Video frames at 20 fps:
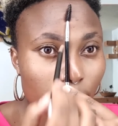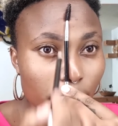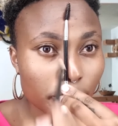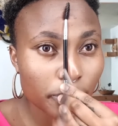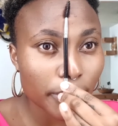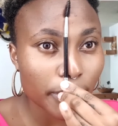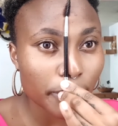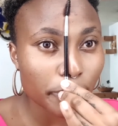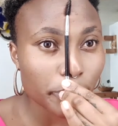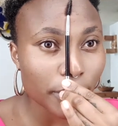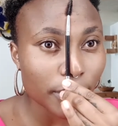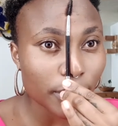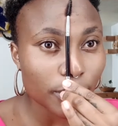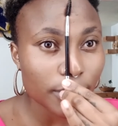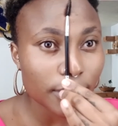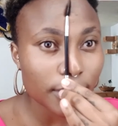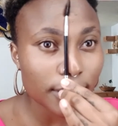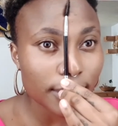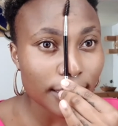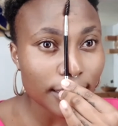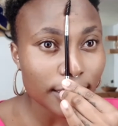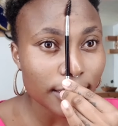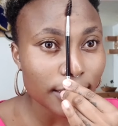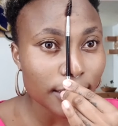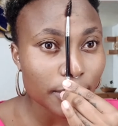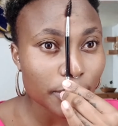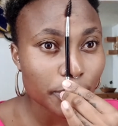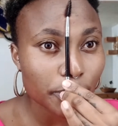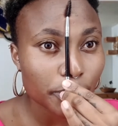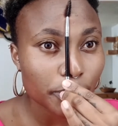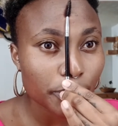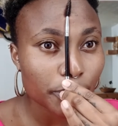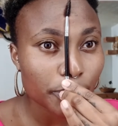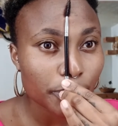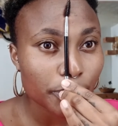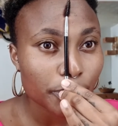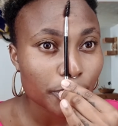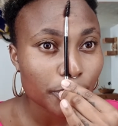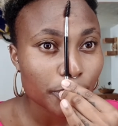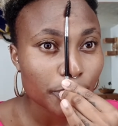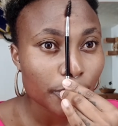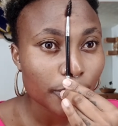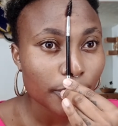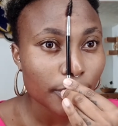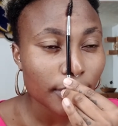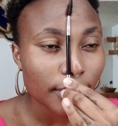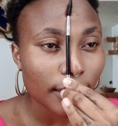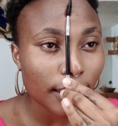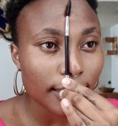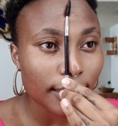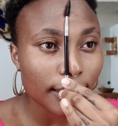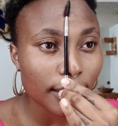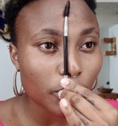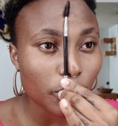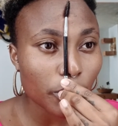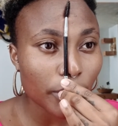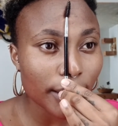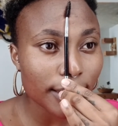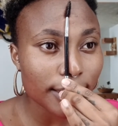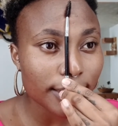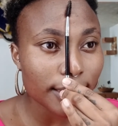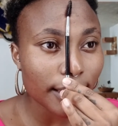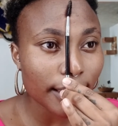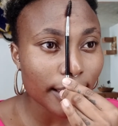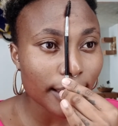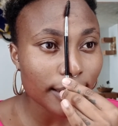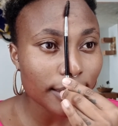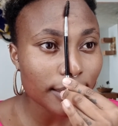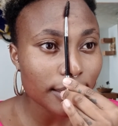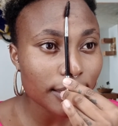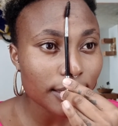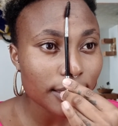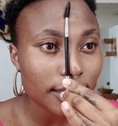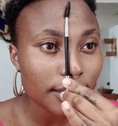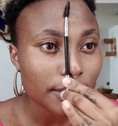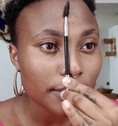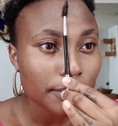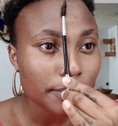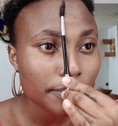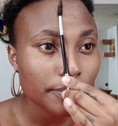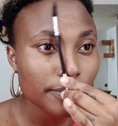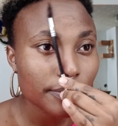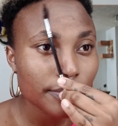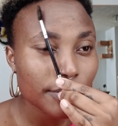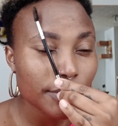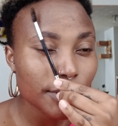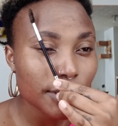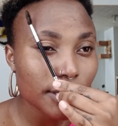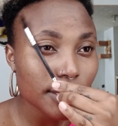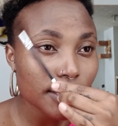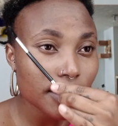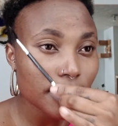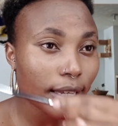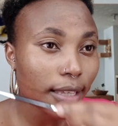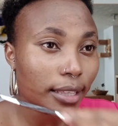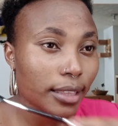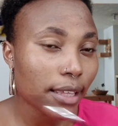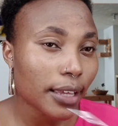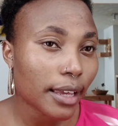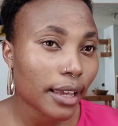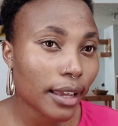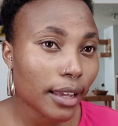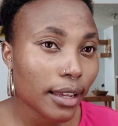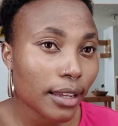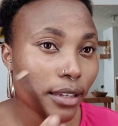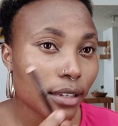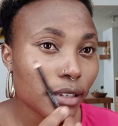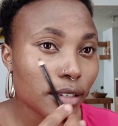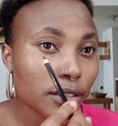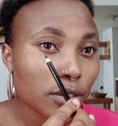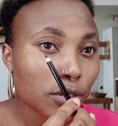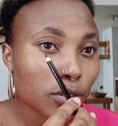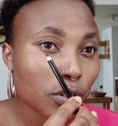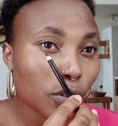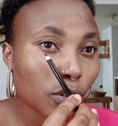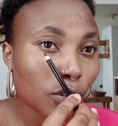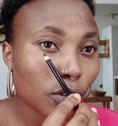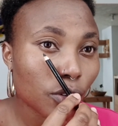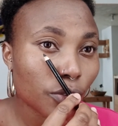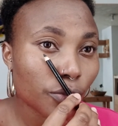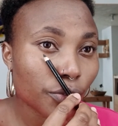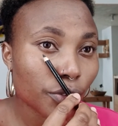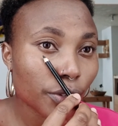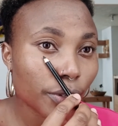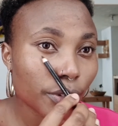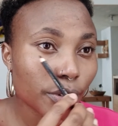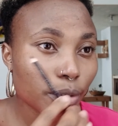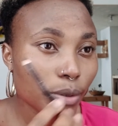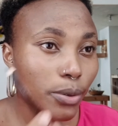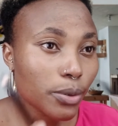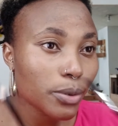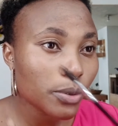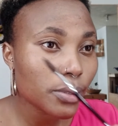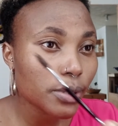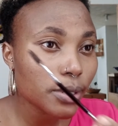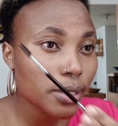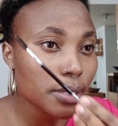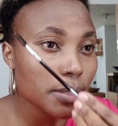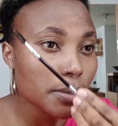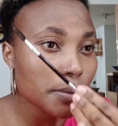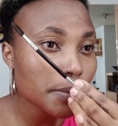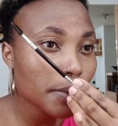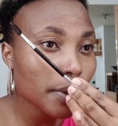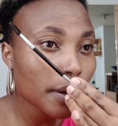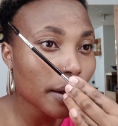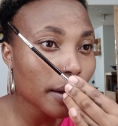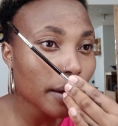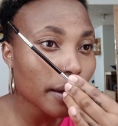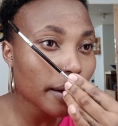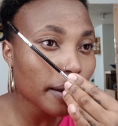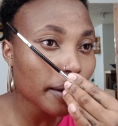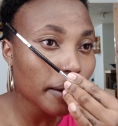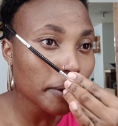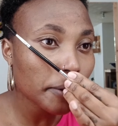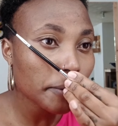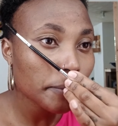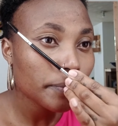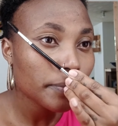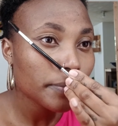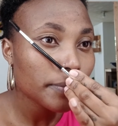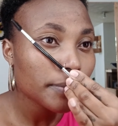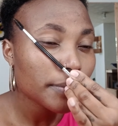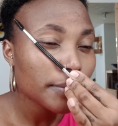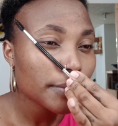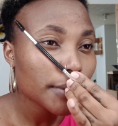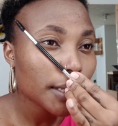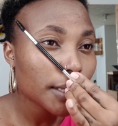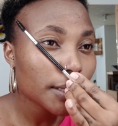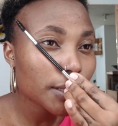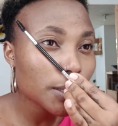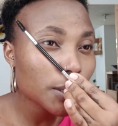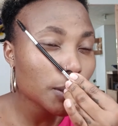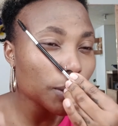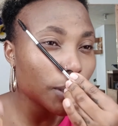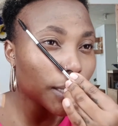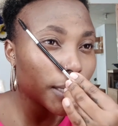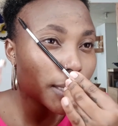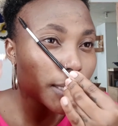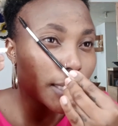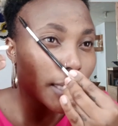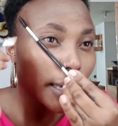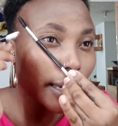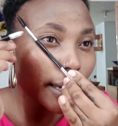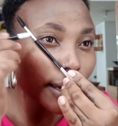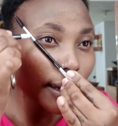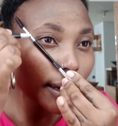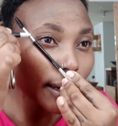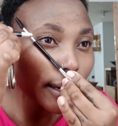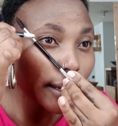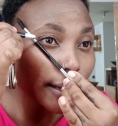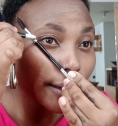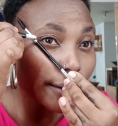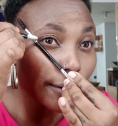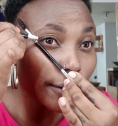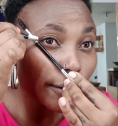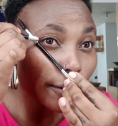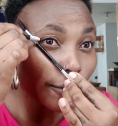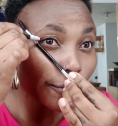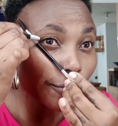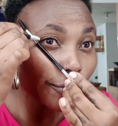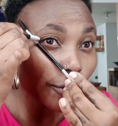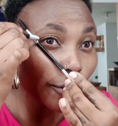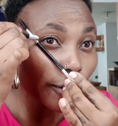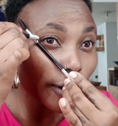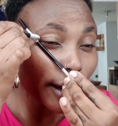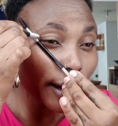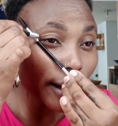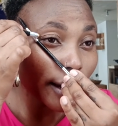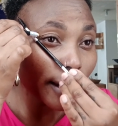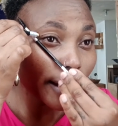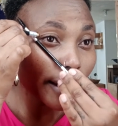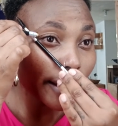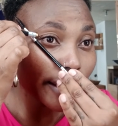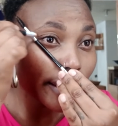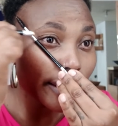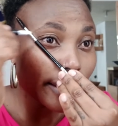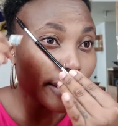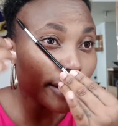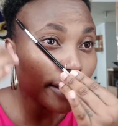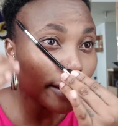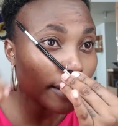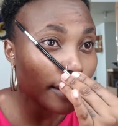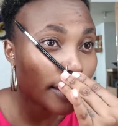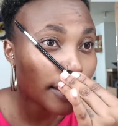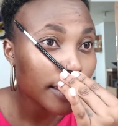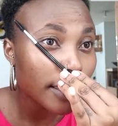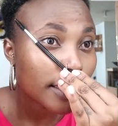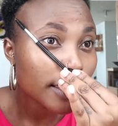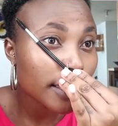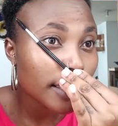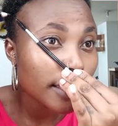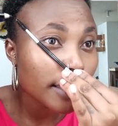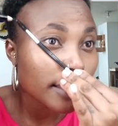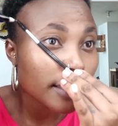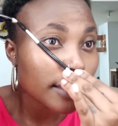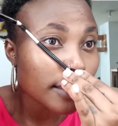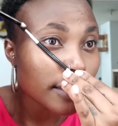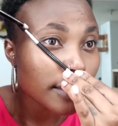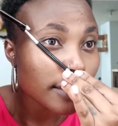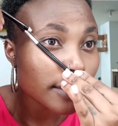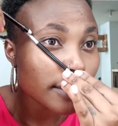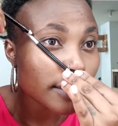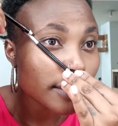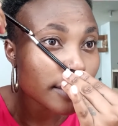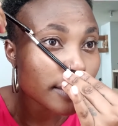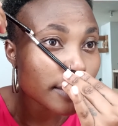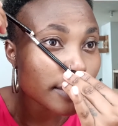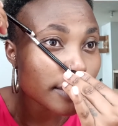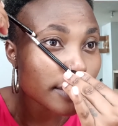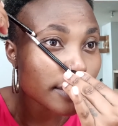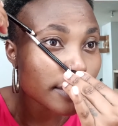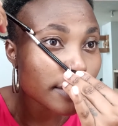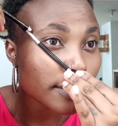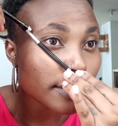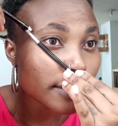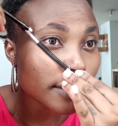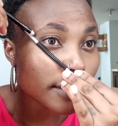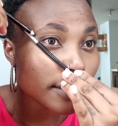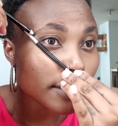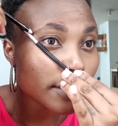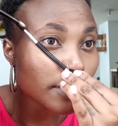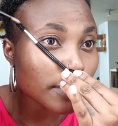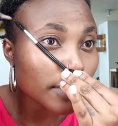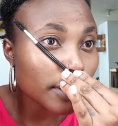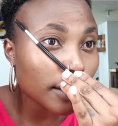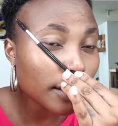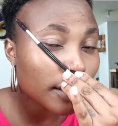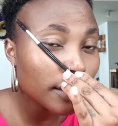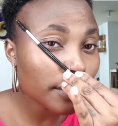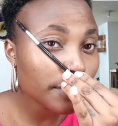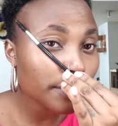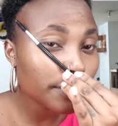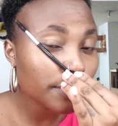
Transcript: my brows start. And then where is the end? Just at the end of your nose here, towards the end of your eye here. So that is where